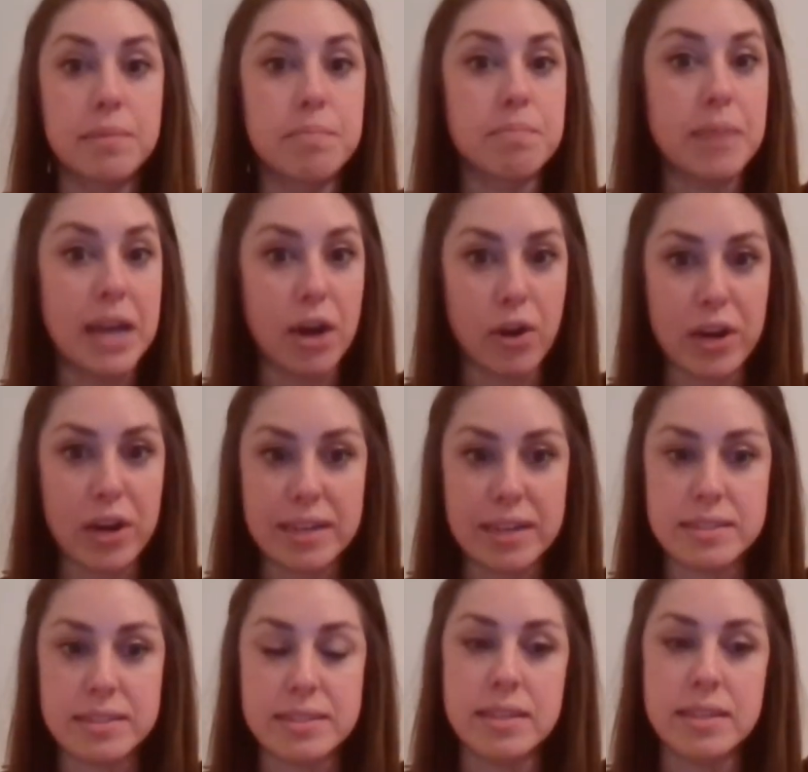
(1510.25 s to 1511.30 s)

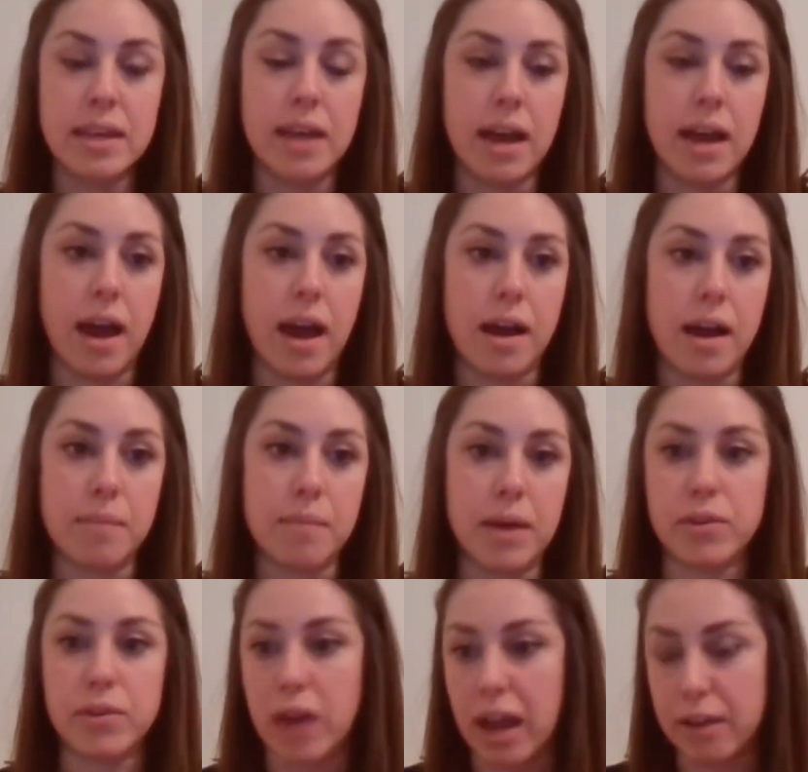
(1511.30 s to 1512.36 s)
Berries, um,
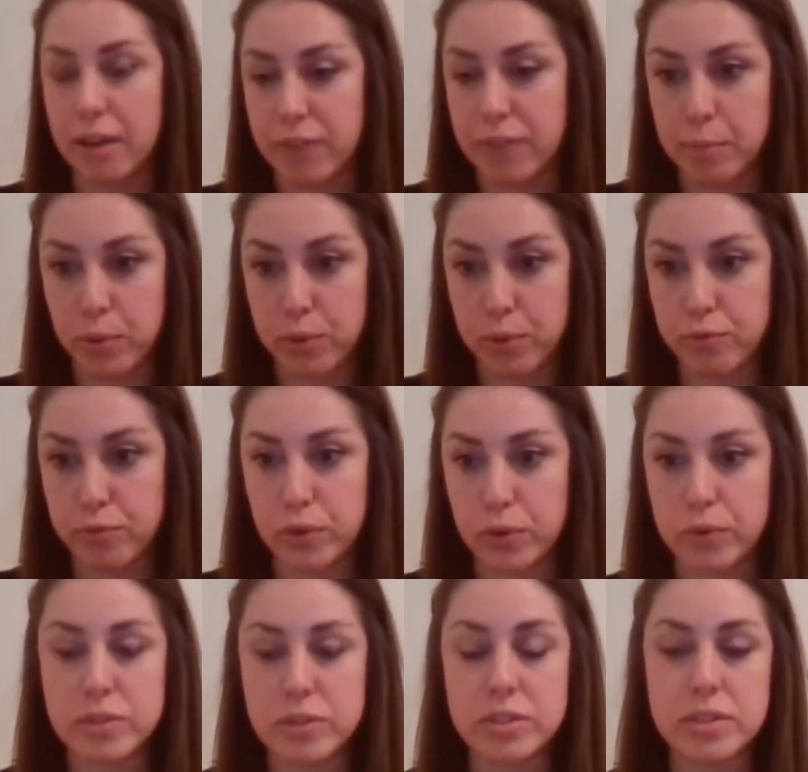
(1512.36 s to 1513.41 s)
other high fiber
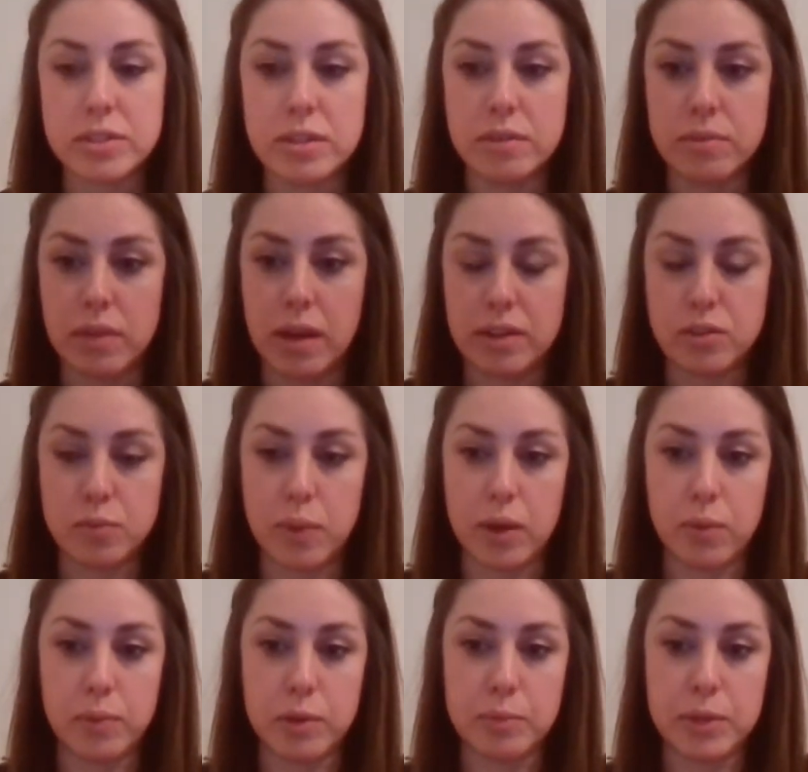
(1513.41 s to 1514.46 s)
fruits as
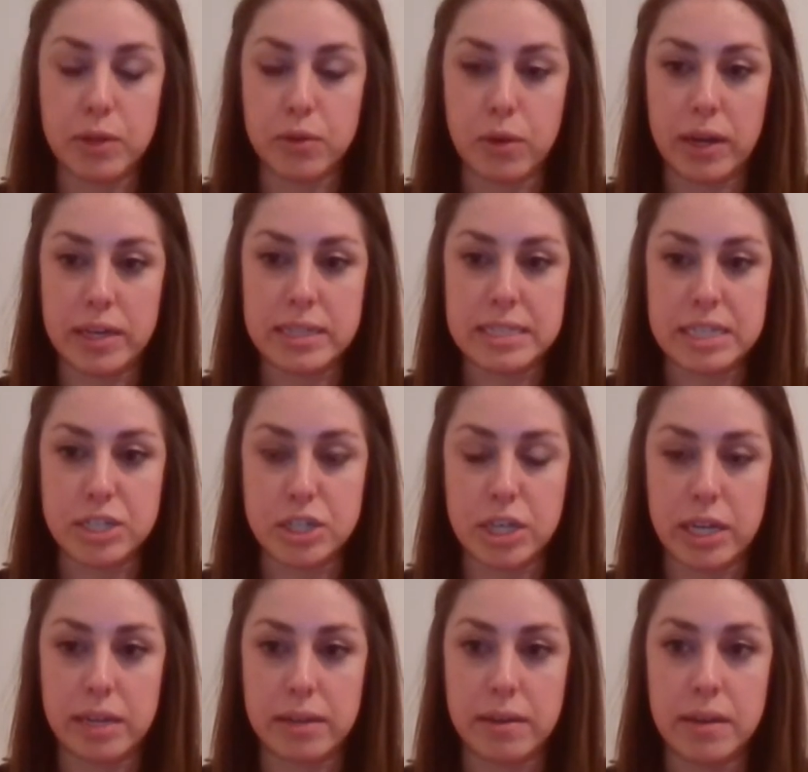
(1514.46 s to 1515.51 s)
well would be a great
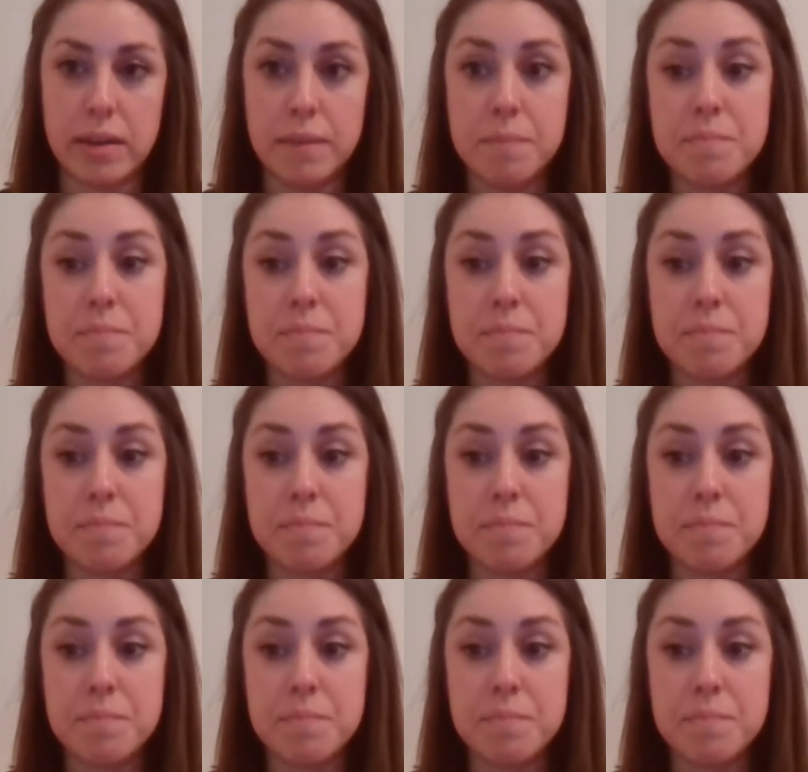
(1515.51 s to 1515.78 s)
addition.